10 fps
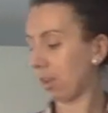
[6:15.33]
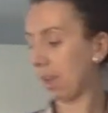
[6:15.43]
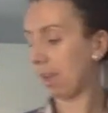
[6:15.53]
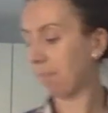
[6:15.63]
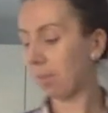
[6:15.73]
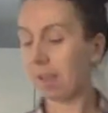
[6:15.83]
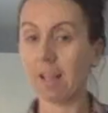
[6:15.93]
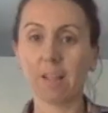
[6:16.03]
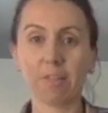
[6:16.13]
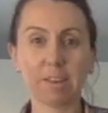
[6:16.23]
Okay,
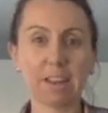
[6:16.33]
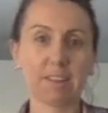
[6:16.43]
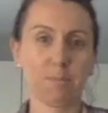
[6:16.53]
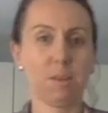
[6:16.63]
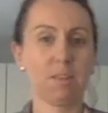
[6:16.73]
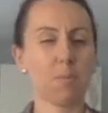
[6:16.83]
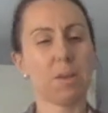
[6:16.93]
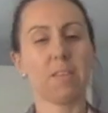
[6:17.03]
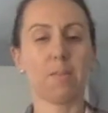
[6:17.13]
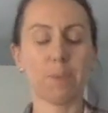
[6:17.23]
the next bit's the
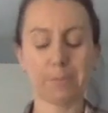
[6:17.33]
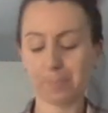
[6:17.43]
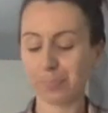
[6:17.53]
best bit.